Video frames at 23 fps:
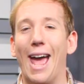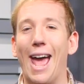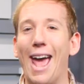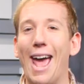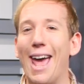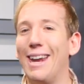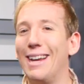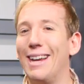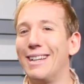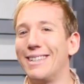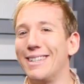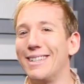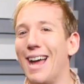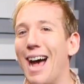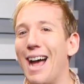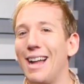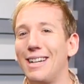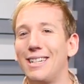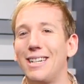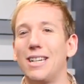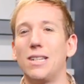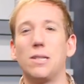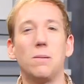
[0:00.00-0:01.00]
And it's
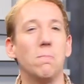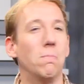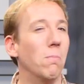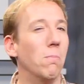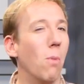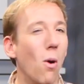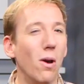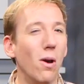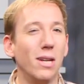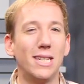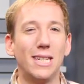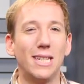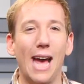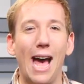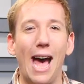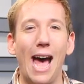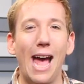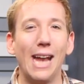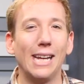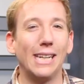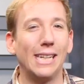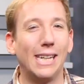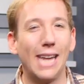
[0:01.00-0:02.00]
not just moist,
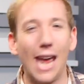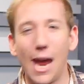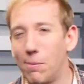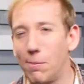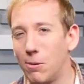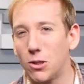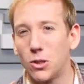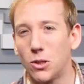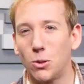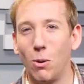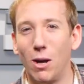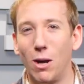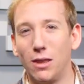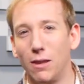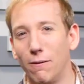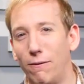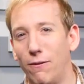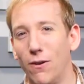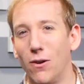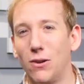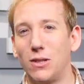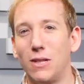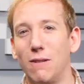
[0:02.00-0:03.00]
hot gamer sweat the
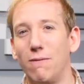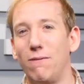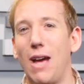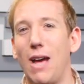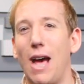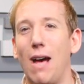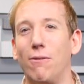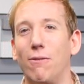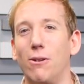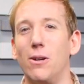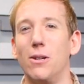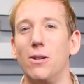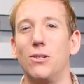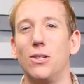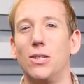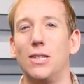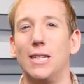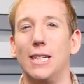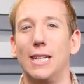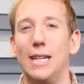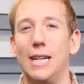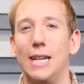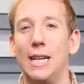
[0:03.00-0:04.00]
folks at Valve are
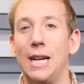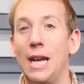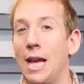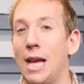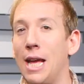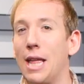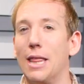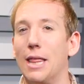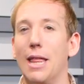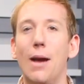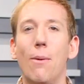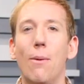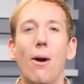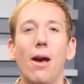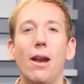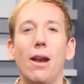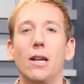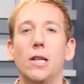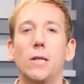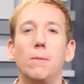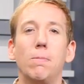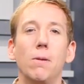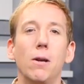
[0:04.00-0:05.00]
interested in. They
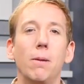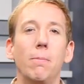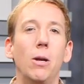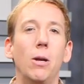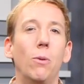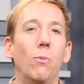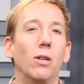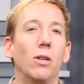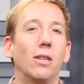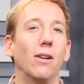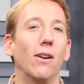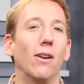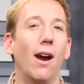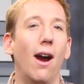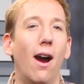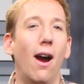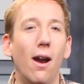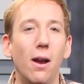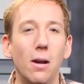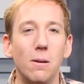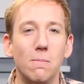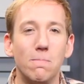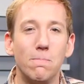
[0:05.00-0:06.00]
want to experiment with your
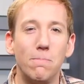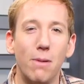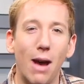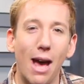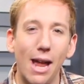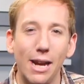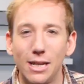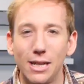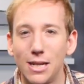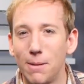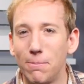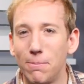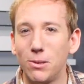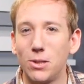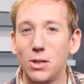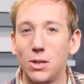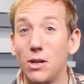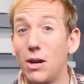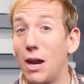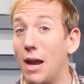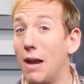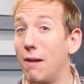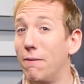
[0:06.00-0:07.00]
heart, body
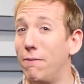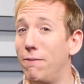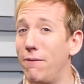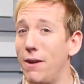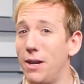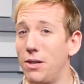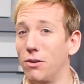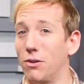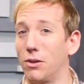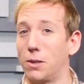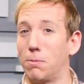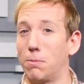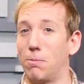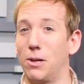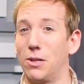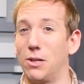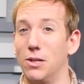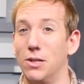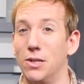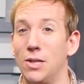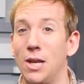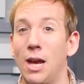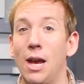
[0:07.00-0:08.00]
temperature, and facial
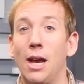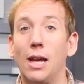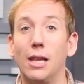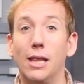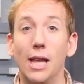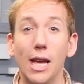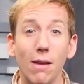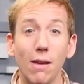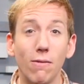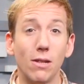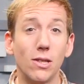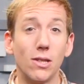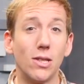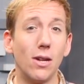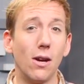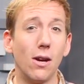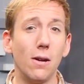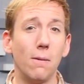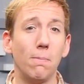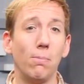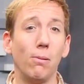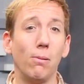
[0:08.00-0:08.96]
expressions. They even started